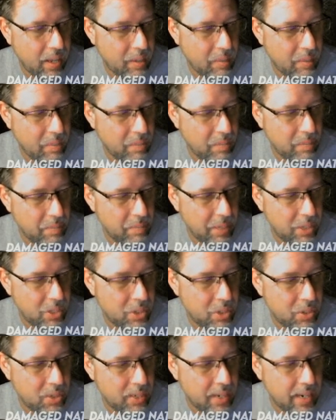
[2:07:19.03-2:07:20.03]
make sure you
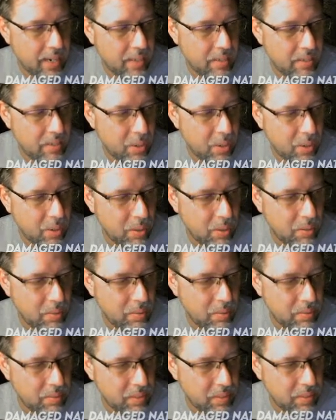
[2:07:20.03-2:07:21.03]
guys all
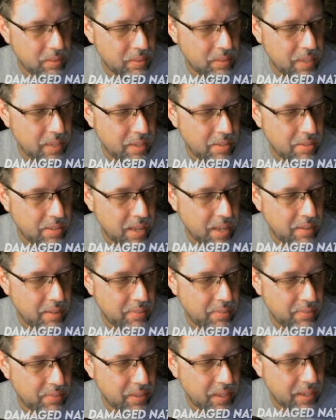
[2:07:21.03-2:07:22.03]
stay safe
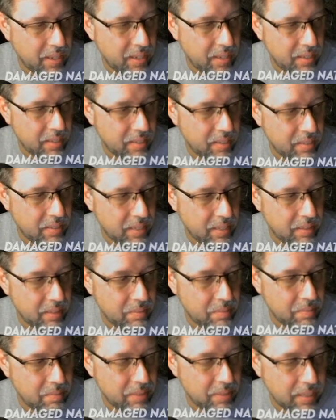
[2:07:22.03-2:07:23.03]
and
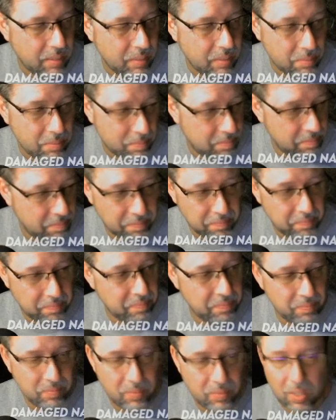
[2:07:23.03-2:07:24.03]

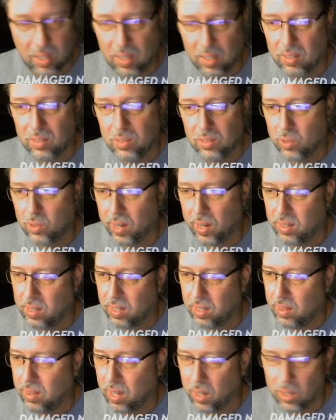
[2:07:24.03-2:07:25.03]
try not to get that
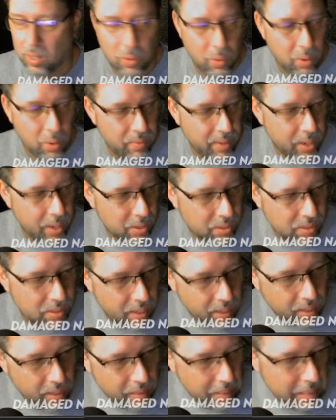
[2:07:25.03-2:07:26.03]
coronavirus thing.
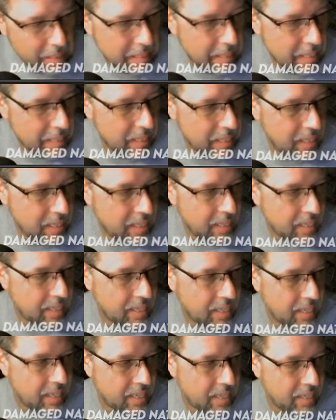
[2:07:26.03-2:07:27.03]

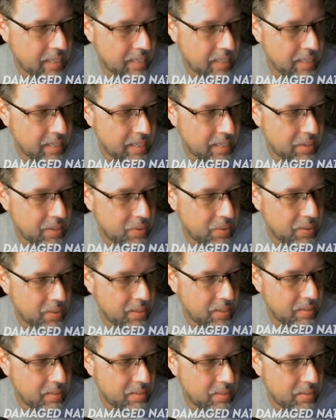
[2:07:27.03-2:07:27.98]
I know that it's